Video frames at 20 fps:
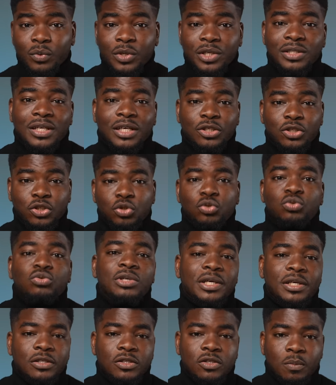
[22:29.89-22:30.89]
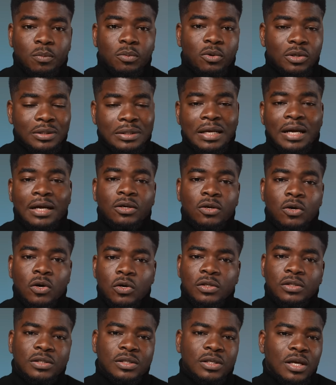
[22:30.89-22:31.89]
ways that you can support that
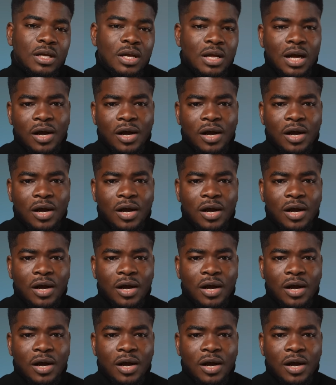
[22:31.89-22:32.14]
cause.